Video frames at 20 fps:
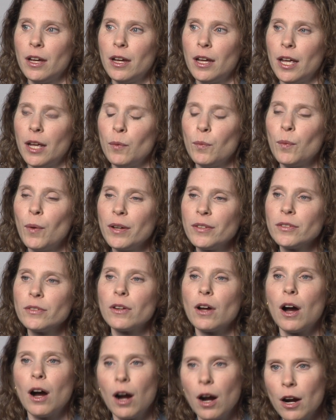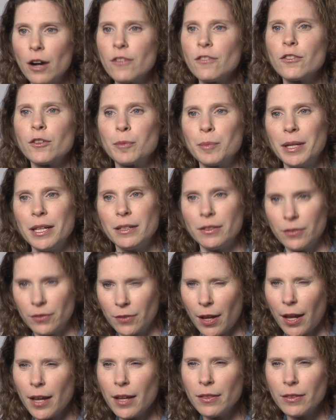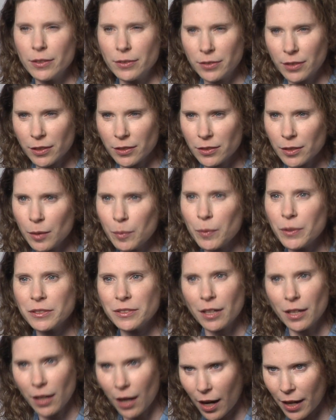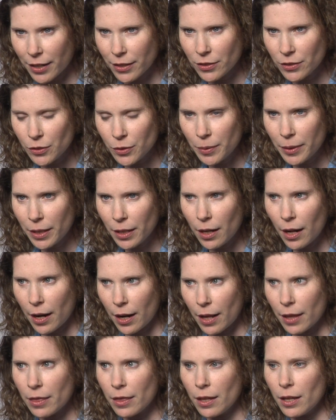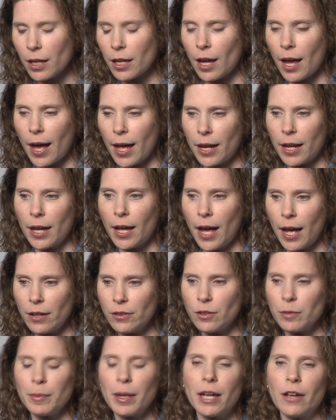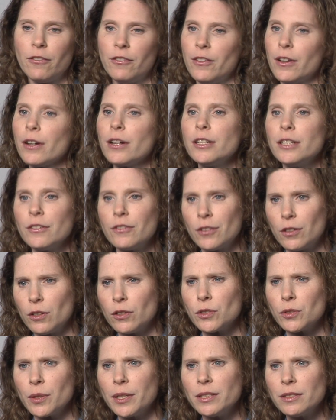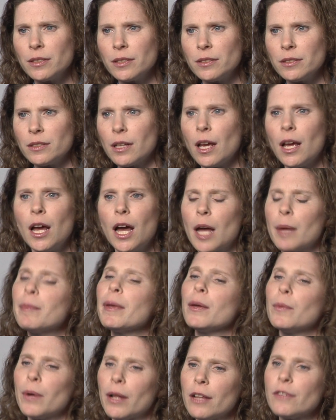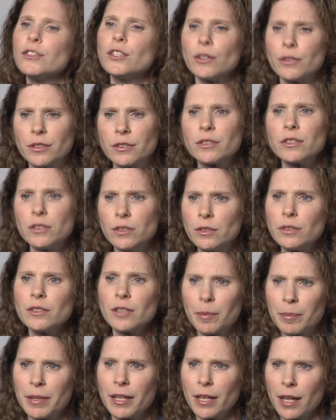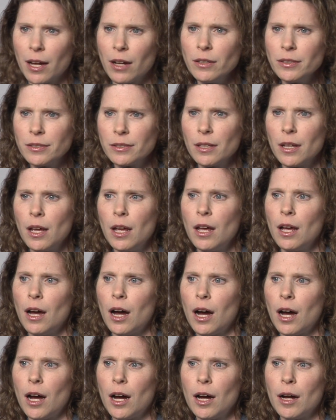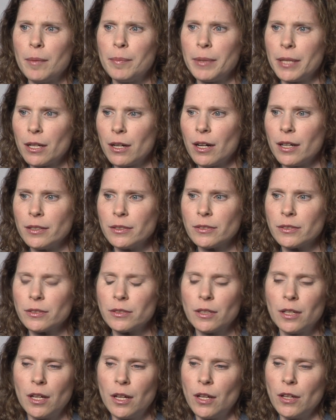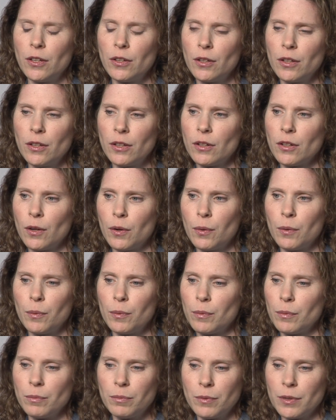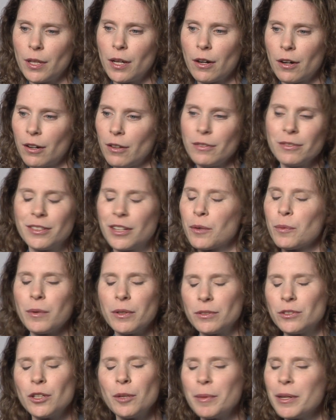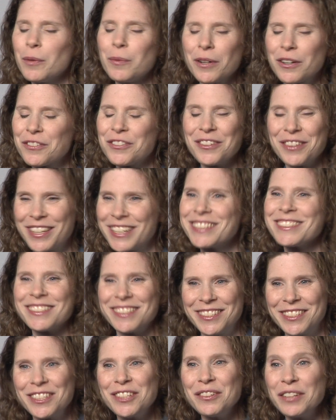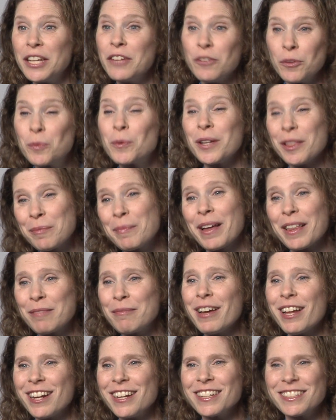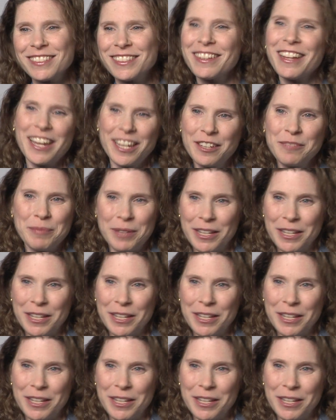it wasn't hard for me to stay in the system once I got into it. And I think had I had to make very difficult choices, I may well have chosen to do something else because, you know, there were so many wonderful things to do, even with mathematics, like